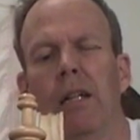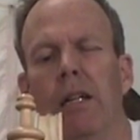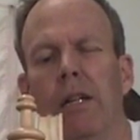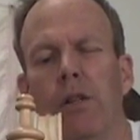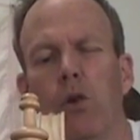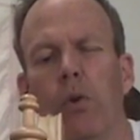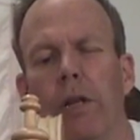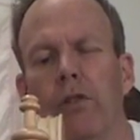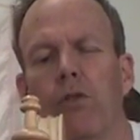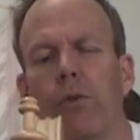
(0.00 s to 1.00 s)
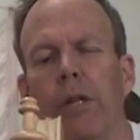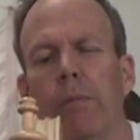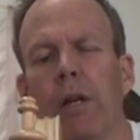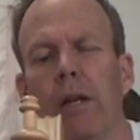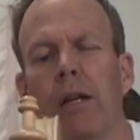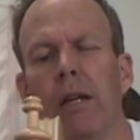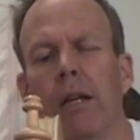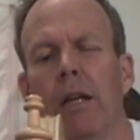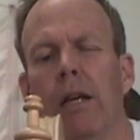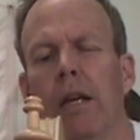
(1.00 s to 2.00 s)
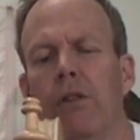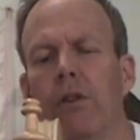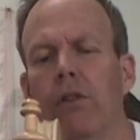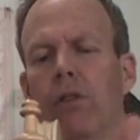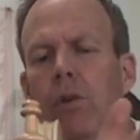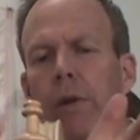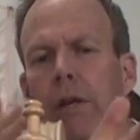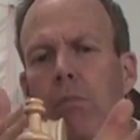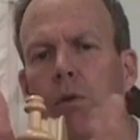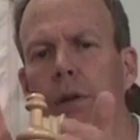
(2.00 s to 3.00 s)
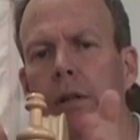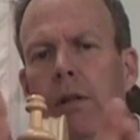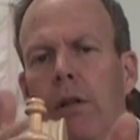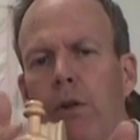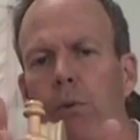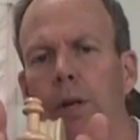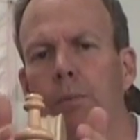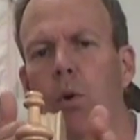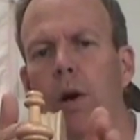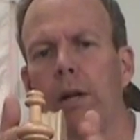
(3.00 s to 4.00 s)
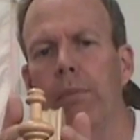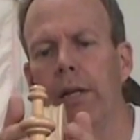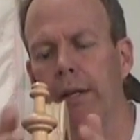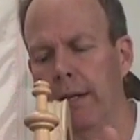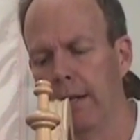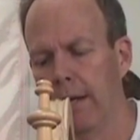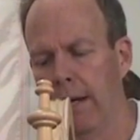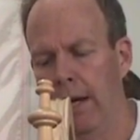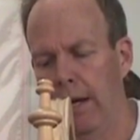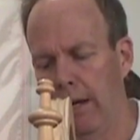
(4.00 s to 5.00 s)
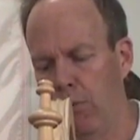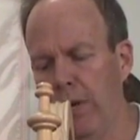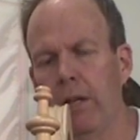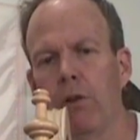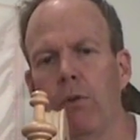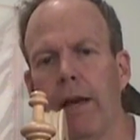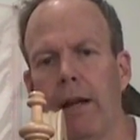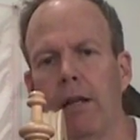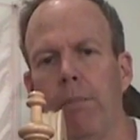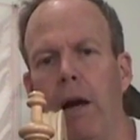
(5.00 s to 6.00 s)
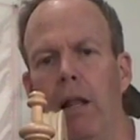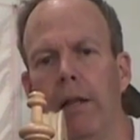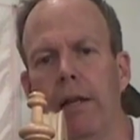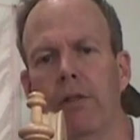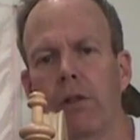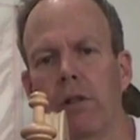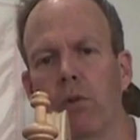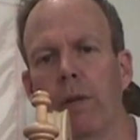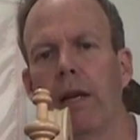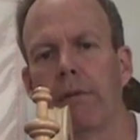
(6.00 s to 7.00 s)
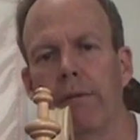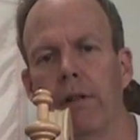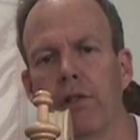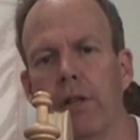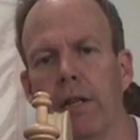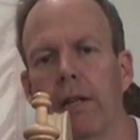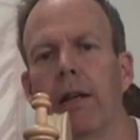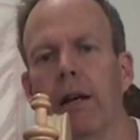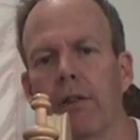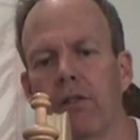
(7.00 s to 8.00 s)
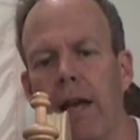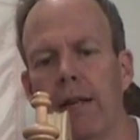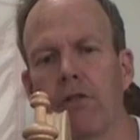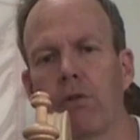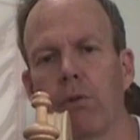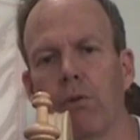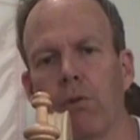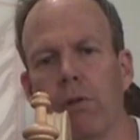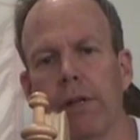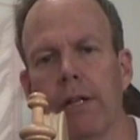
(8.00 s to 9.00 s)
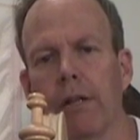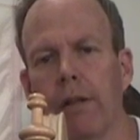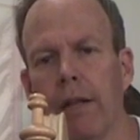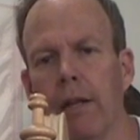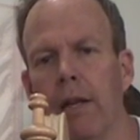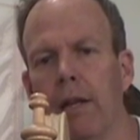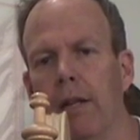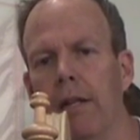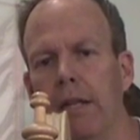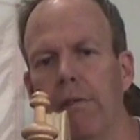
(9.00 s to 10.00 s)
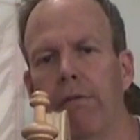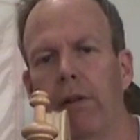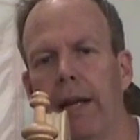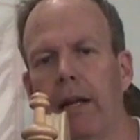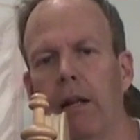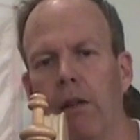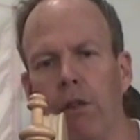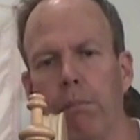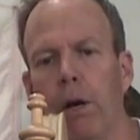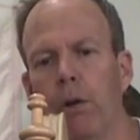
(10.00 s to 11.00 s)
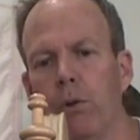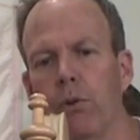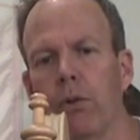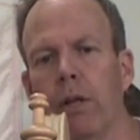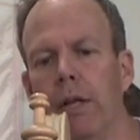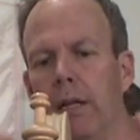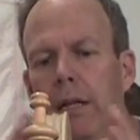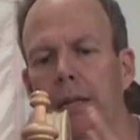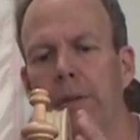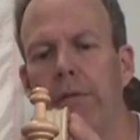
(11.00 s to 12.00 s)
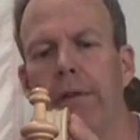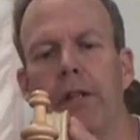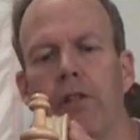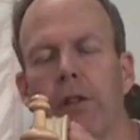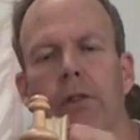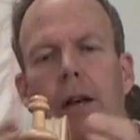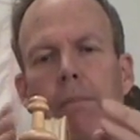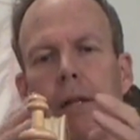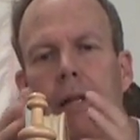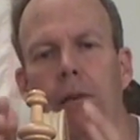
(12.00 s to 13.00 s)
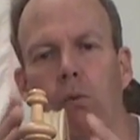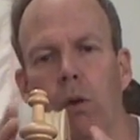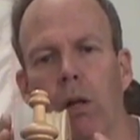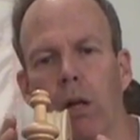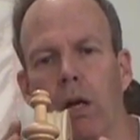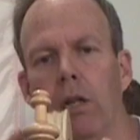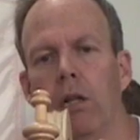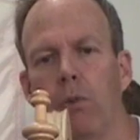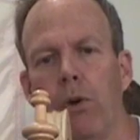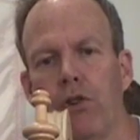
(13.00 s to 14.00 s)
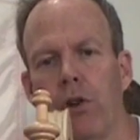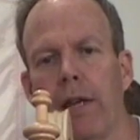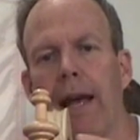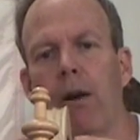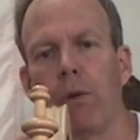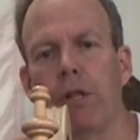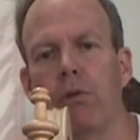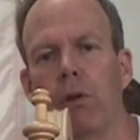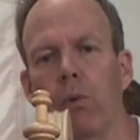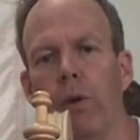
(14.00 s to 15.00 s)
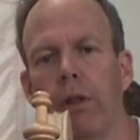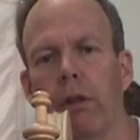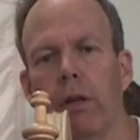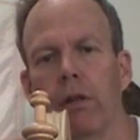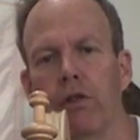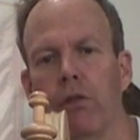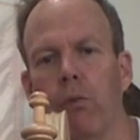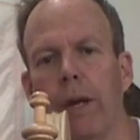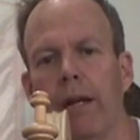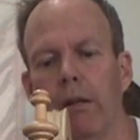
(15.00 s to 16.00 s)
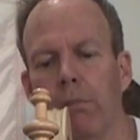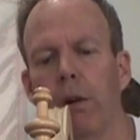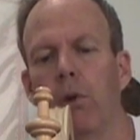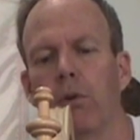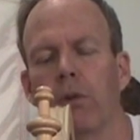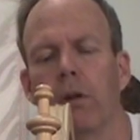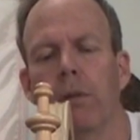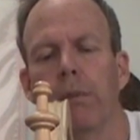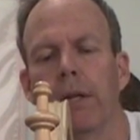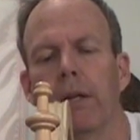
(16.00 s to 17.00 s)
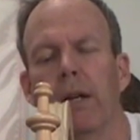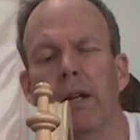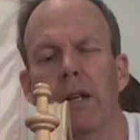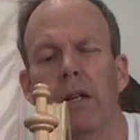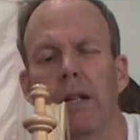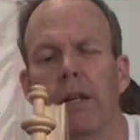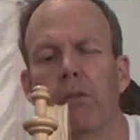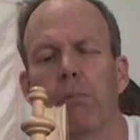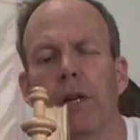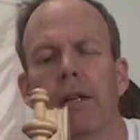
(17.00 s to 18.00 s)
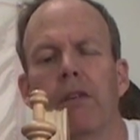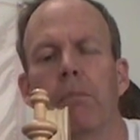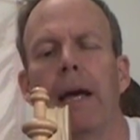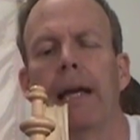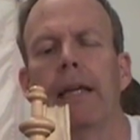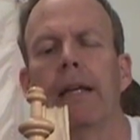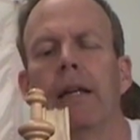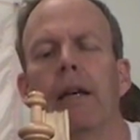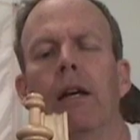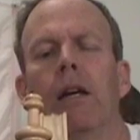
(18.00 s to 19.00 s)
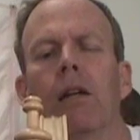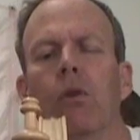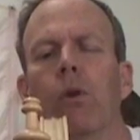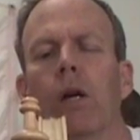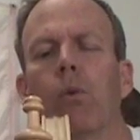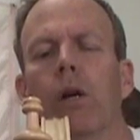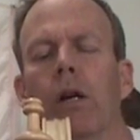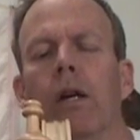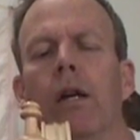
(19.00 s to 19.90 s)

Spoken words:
and to an extreme. And you can see we can move the rim quite a bit. We can do that on the Polonaise because we get functioning side screws over here that deflect the post. Let me finish this up, and then we'll show you how we do it with just regular posts. But let's bring this back in to where we're